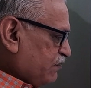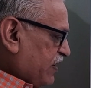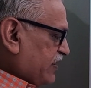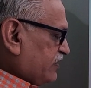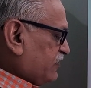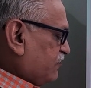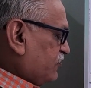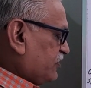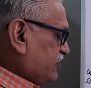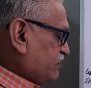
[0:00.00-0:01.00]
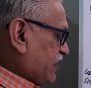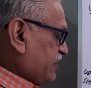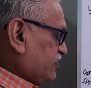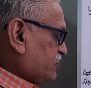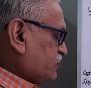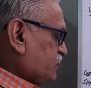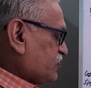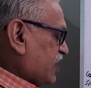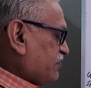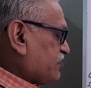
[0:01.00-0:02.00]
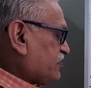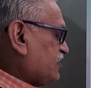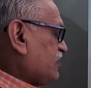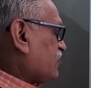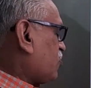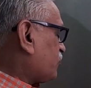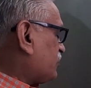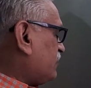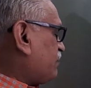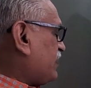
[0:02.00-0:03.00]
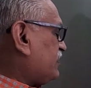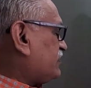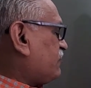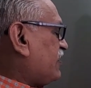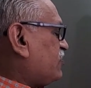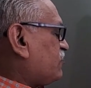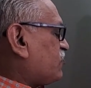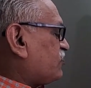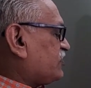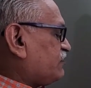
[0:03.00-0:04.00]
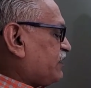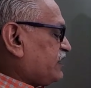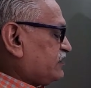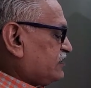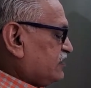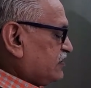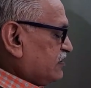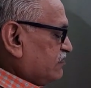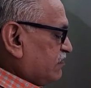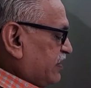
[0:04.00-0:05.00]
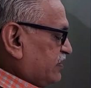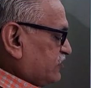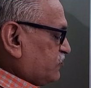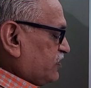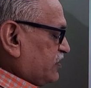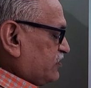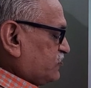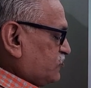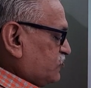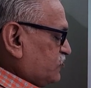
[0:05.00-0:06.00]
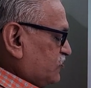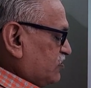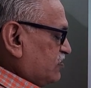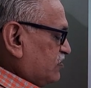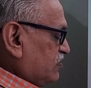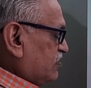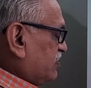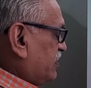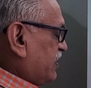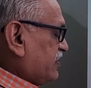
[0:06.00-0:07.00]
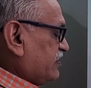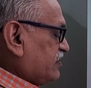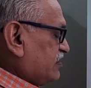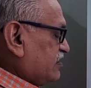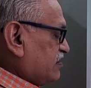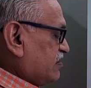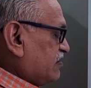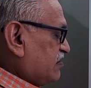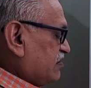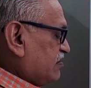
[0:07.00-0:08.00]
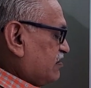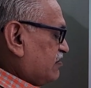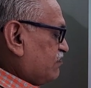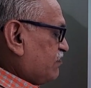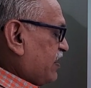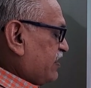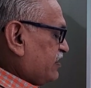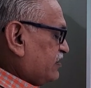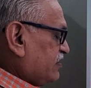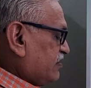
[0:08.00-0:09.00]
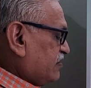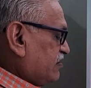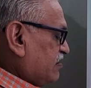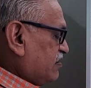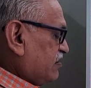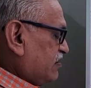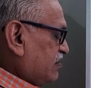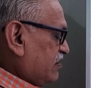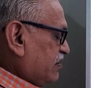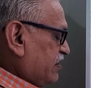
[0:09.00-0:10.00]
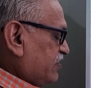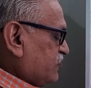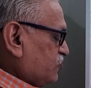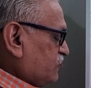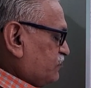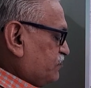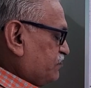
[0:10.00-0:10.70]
pi, therefore it is minus 2 times. Cos n pi, the value of cos n pi is minus 1 raised to n by n cube.